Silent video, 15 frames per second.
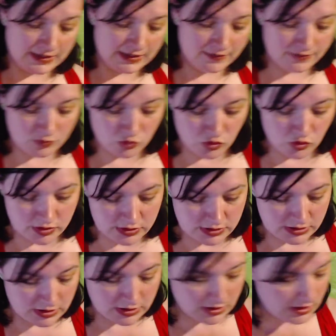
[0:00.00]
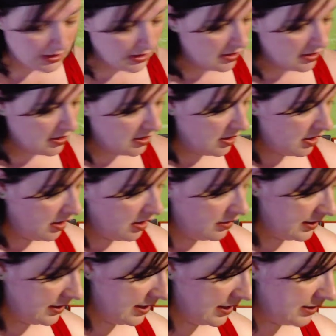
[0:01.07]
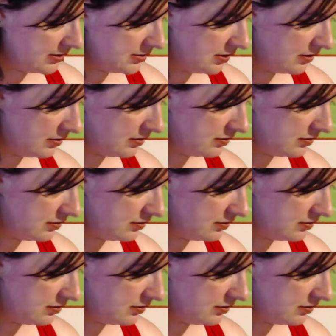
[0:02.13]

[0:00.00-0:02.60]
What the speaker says: even important. Okay, so